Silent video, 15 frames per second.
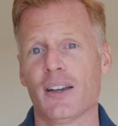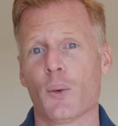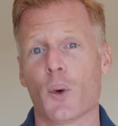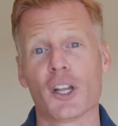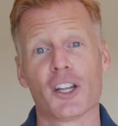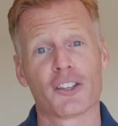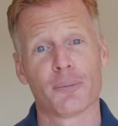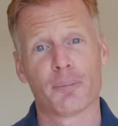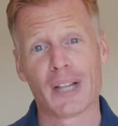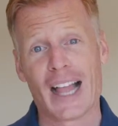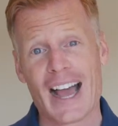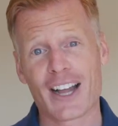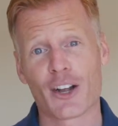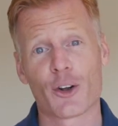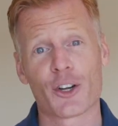What looks
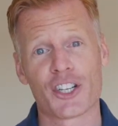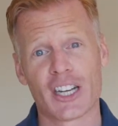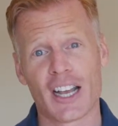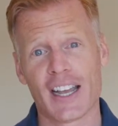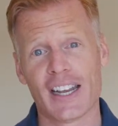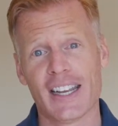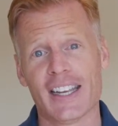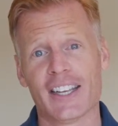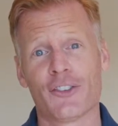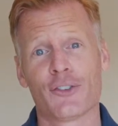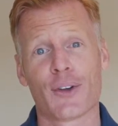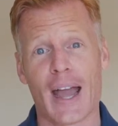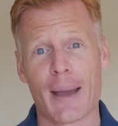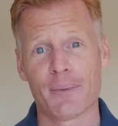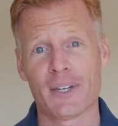black or shiny is
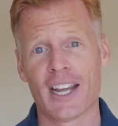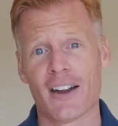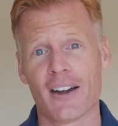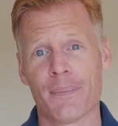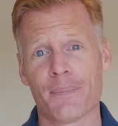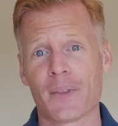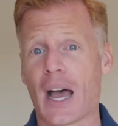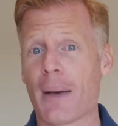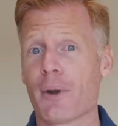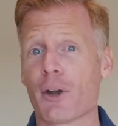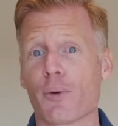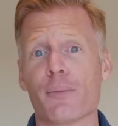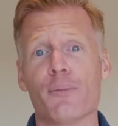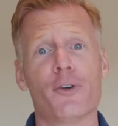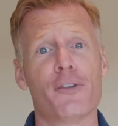trapped air. I'm gonna
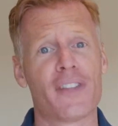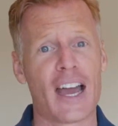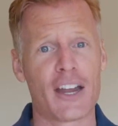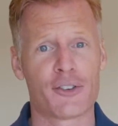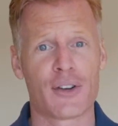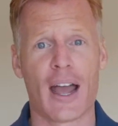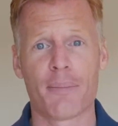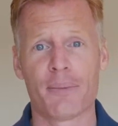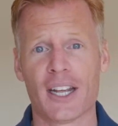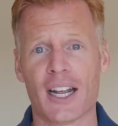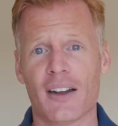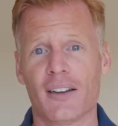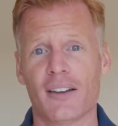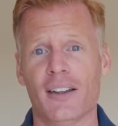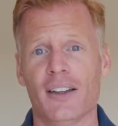remove that trapped
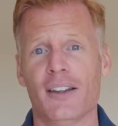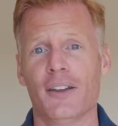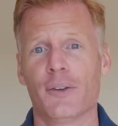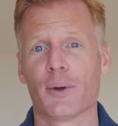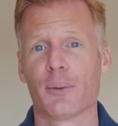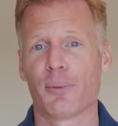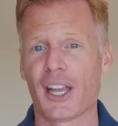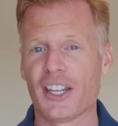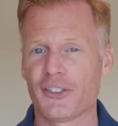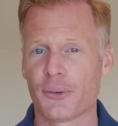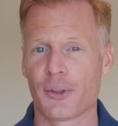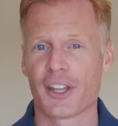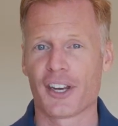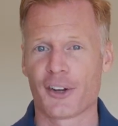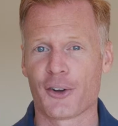air, replace it
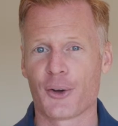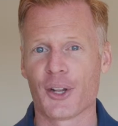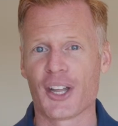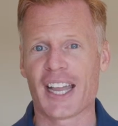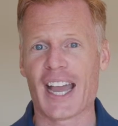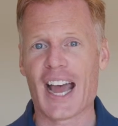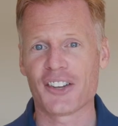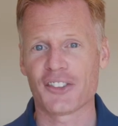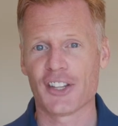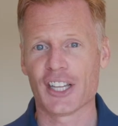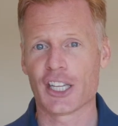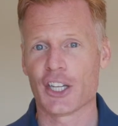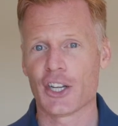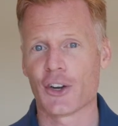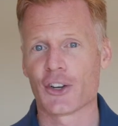with an acrylic acid that
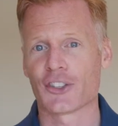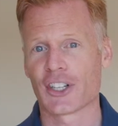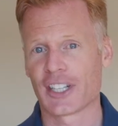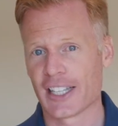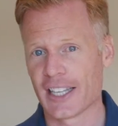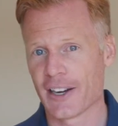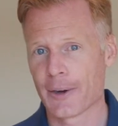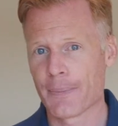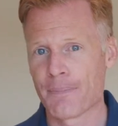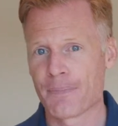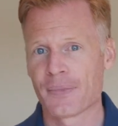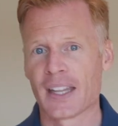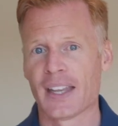cures clear.